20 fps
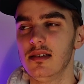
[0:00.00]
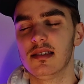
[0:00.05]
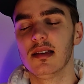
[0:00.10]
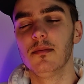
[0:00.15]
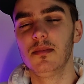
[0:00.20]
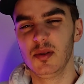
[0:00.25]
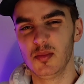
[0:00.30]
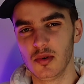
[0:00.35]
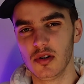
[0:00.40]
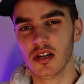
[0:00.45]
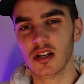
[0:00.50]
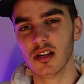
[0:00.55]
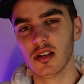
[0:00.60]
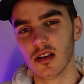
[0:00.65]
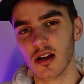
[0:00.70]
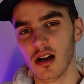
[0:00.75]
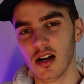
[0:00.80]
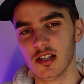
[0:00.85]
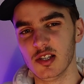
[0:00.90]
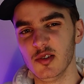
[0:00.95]
some people could
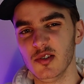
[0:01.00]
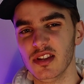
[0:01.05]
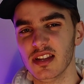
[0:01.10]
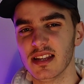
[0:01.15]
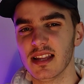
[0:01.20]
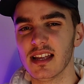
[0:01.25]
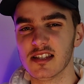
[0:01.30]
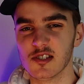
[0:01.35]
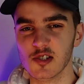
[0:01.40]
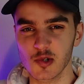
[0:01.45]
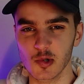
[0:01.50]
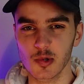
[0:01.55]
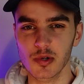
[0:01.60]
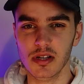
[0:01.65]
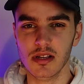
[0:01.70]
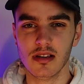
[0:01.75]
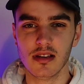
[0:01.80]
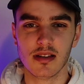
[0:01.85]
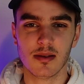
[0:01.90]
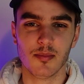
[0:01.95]
argue that that's
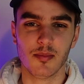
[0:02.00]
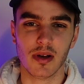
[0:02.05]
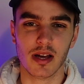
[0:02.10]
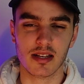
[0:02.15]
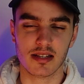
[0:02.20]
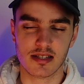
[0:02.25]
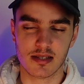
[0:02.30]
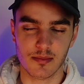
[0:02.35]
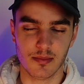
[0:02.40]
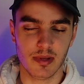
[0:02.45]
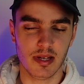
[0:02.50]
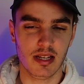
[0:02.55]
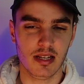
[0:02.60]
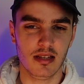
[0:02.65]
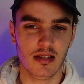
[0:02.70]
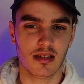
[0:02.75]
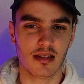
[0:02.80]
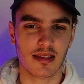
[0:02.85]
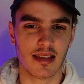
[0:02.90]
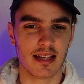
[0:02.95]
good, but to
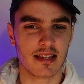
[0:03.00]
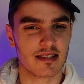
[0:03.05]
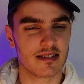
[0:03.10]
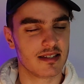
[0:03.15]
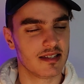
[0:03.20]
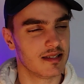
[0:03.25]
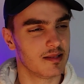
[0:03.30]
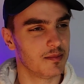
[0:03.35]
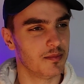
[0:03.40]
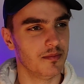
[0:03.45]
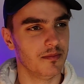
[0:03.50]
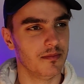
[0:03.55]
me, that's just